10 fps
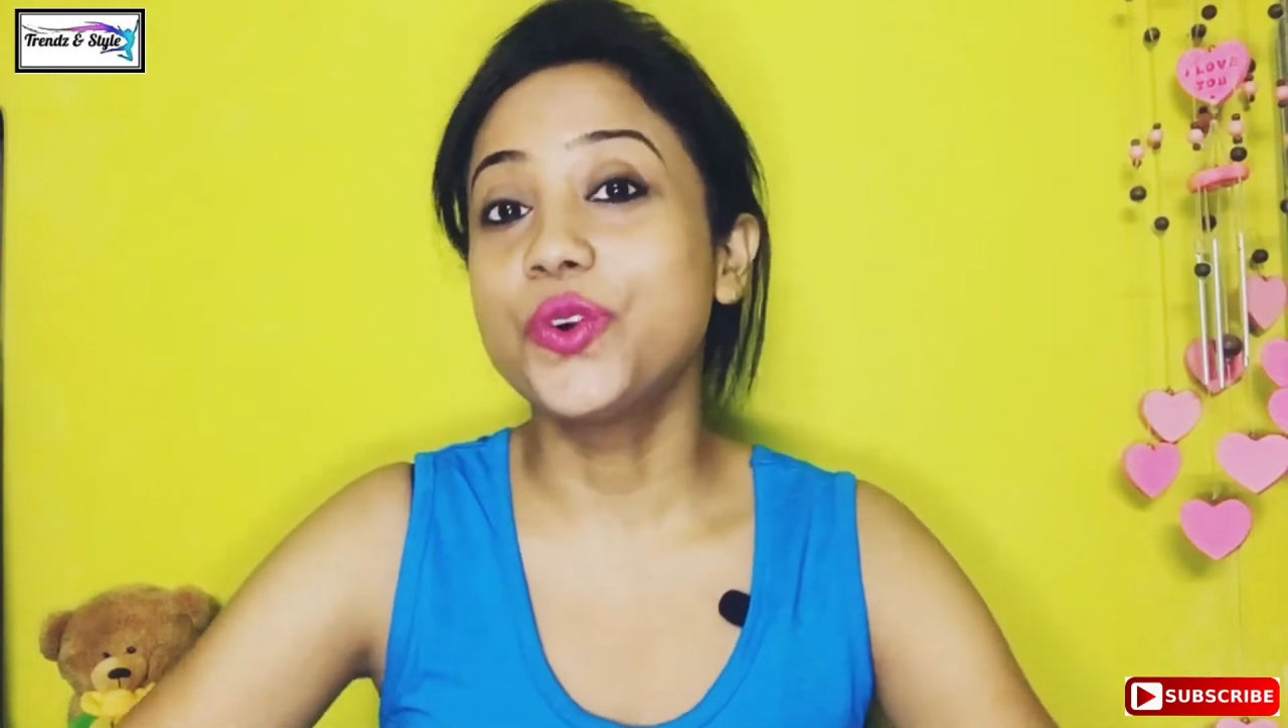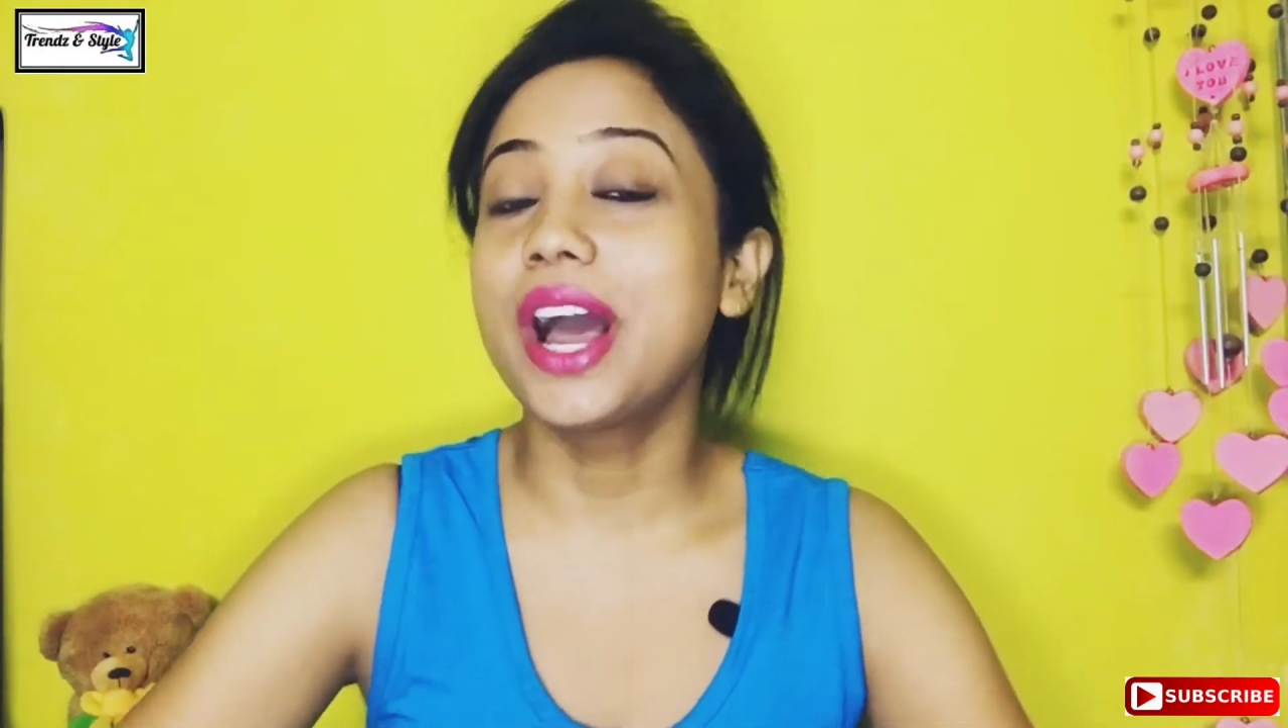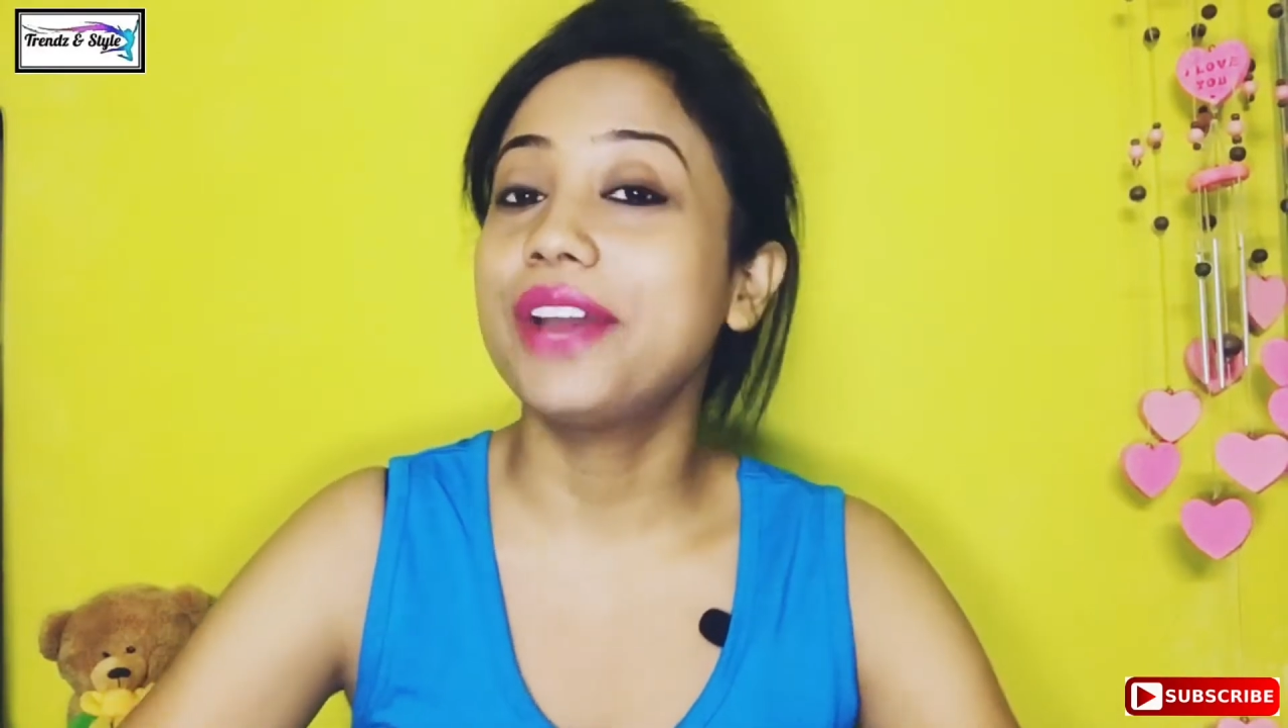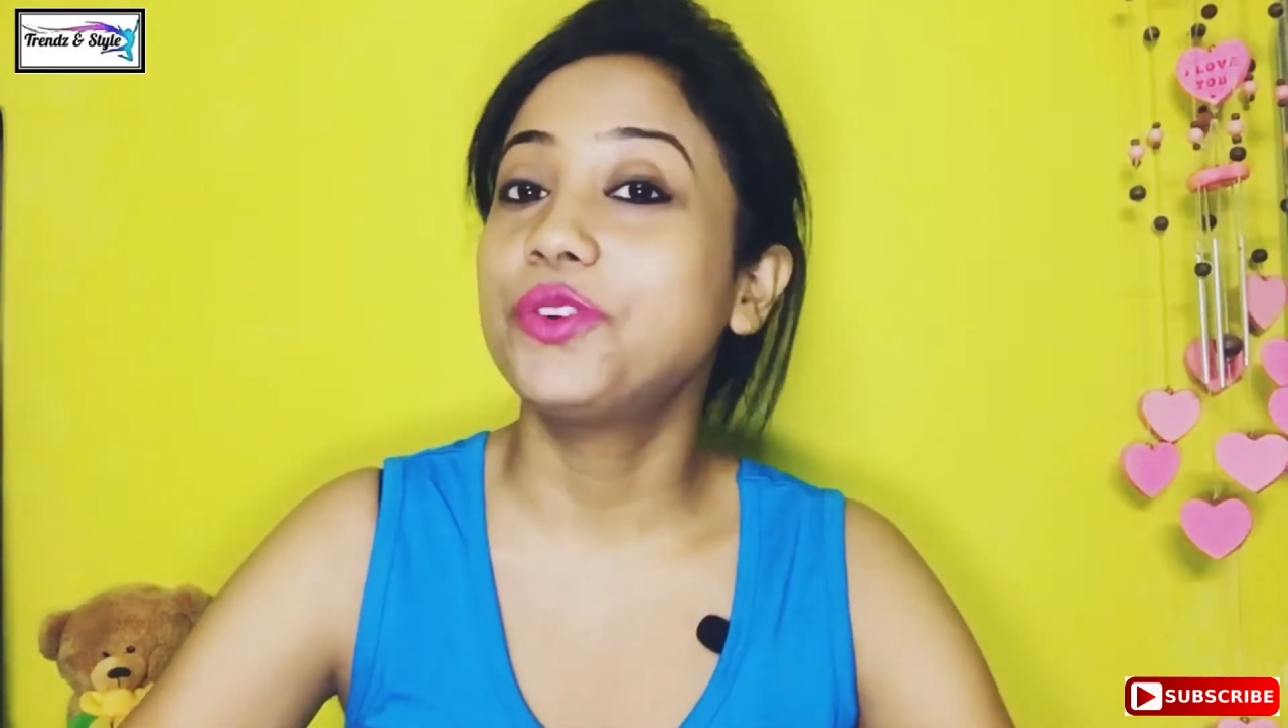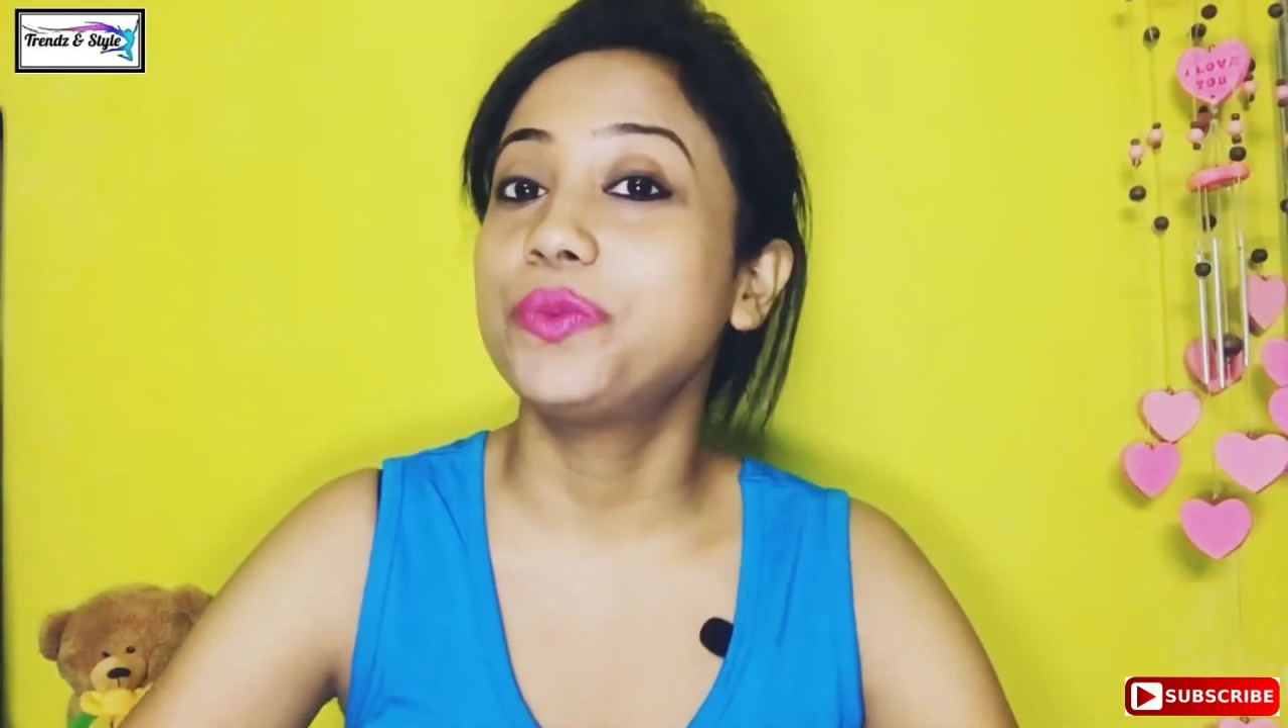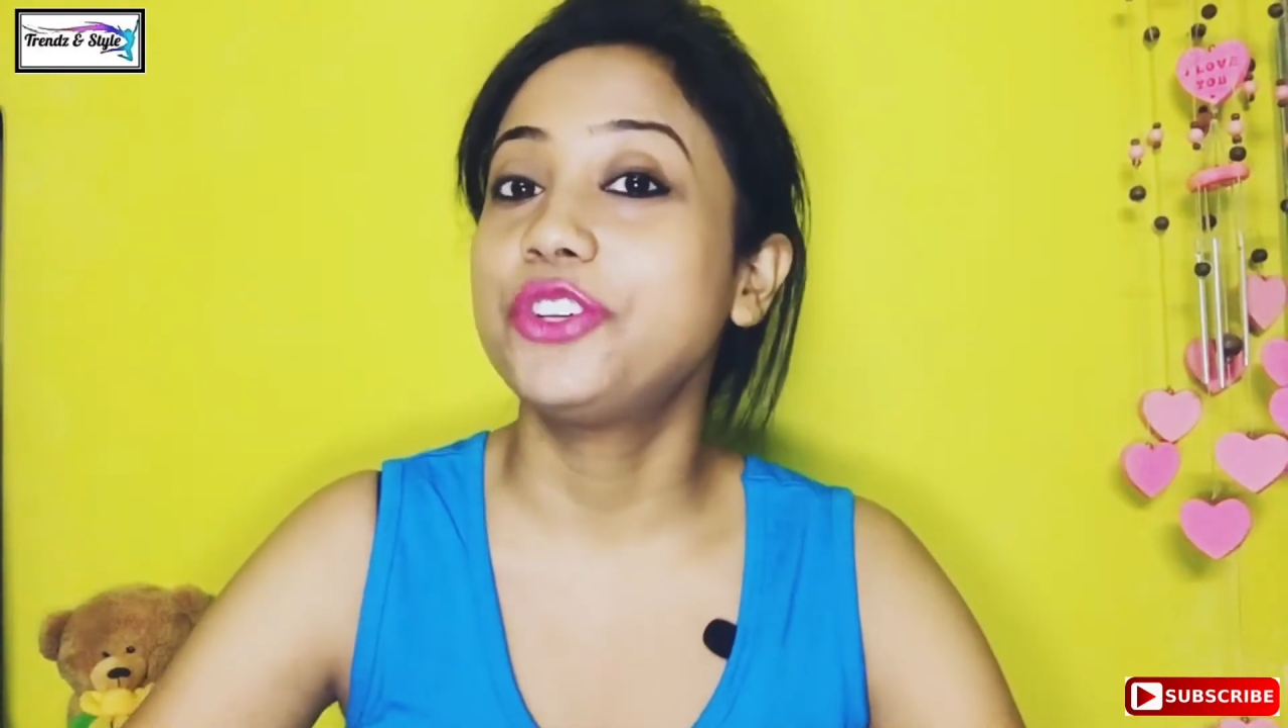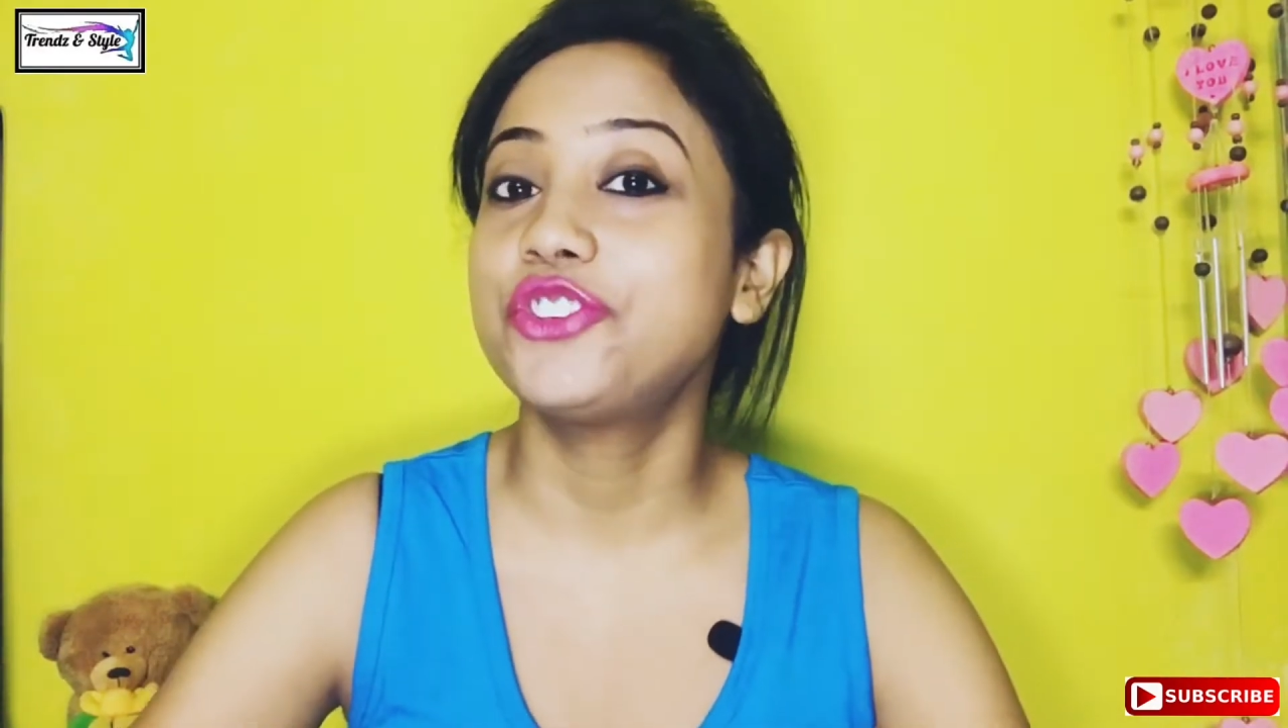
I would be